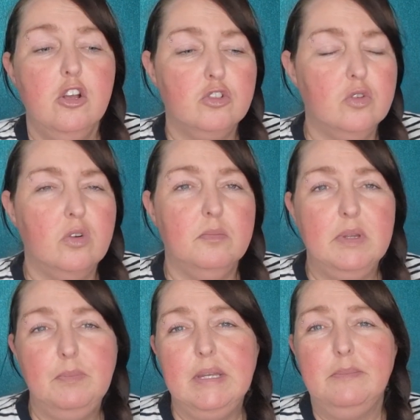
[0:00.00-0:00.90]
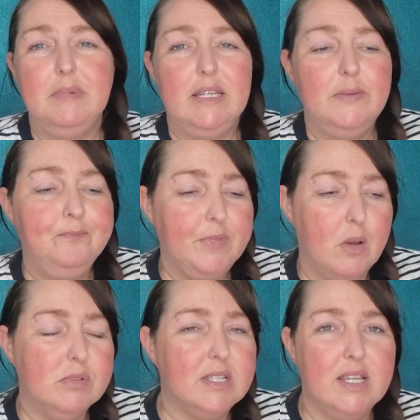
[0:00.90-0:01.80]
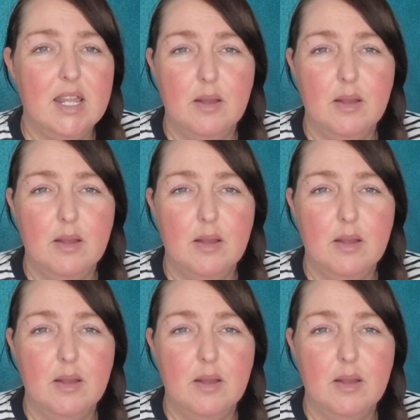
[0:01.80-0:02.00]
So me being me, I was like,